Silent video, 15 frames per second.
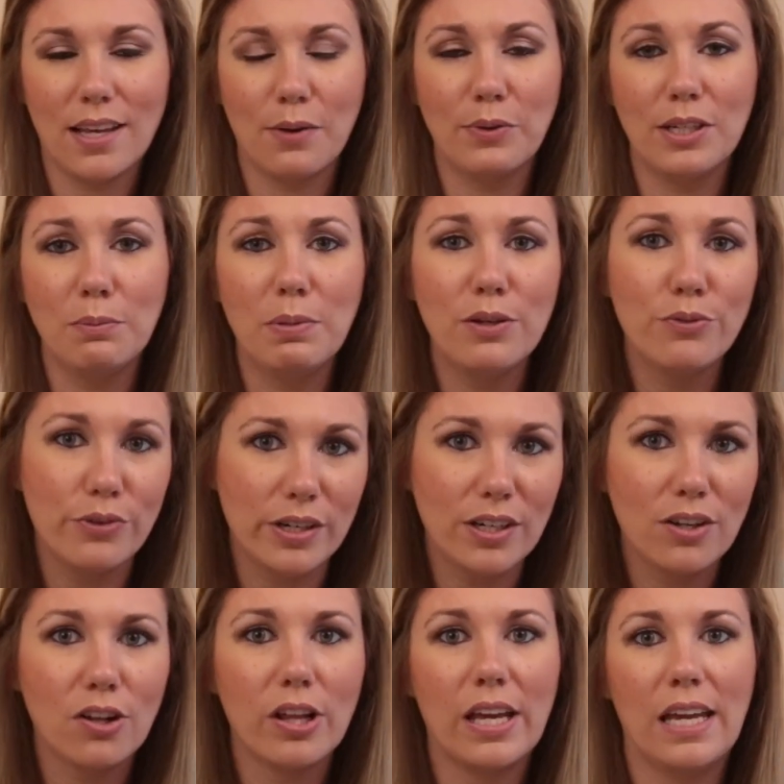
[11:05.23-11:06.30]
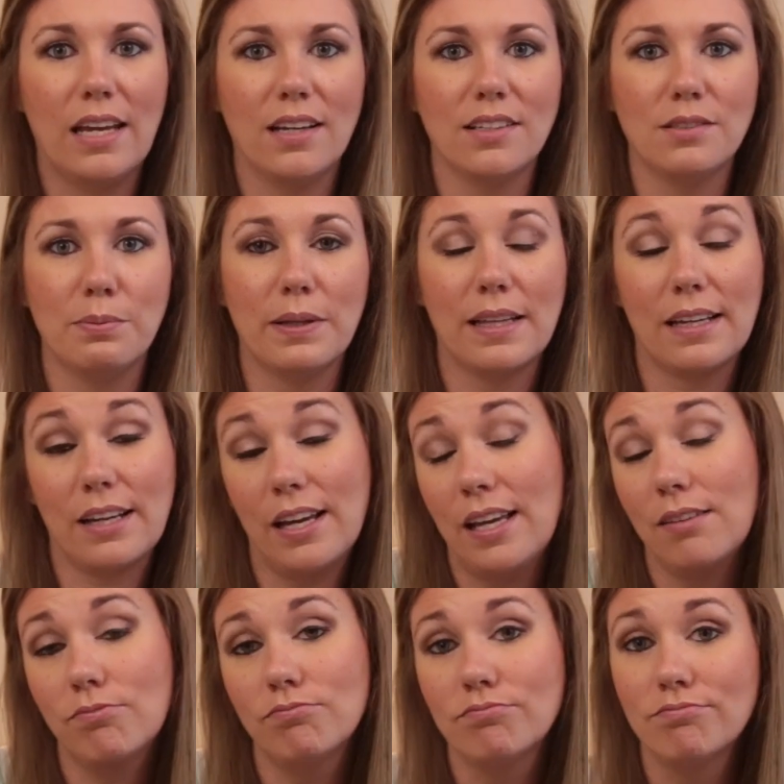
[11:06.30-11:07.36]
I want to be real and be like,
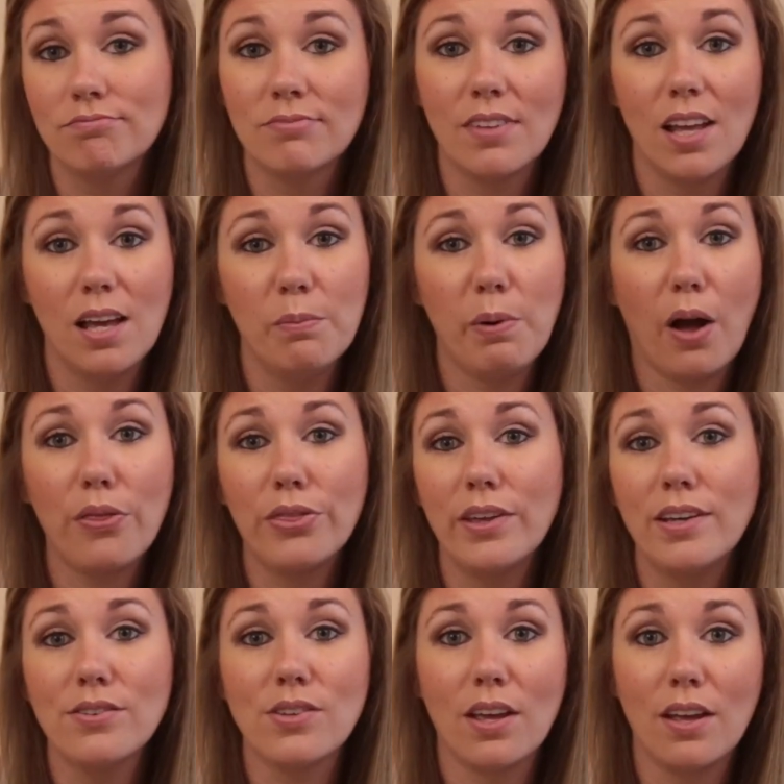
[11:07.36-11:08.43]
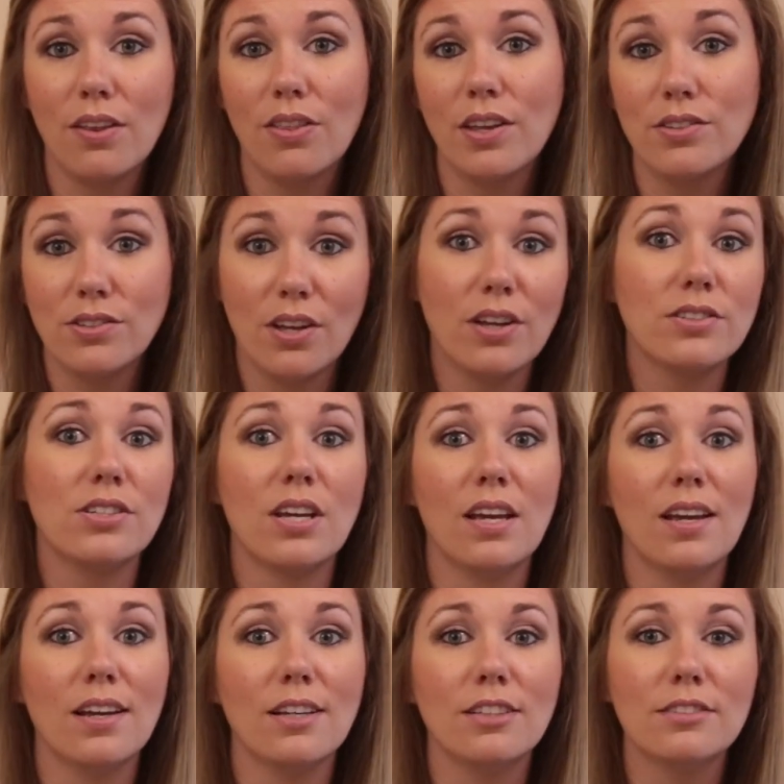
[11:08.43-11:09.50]
hey, I bought these and they sucked
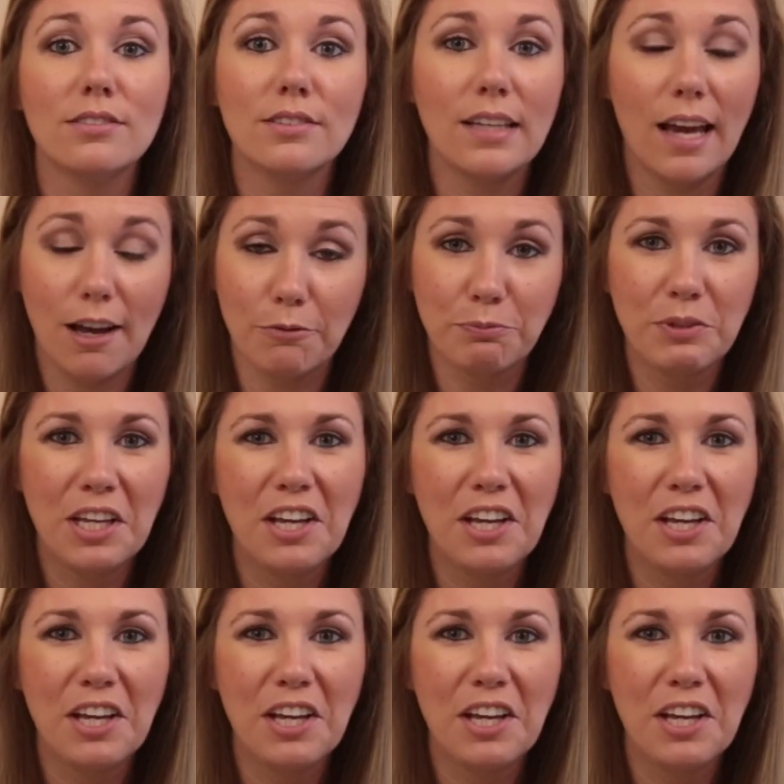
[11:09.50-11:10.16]
and yeah.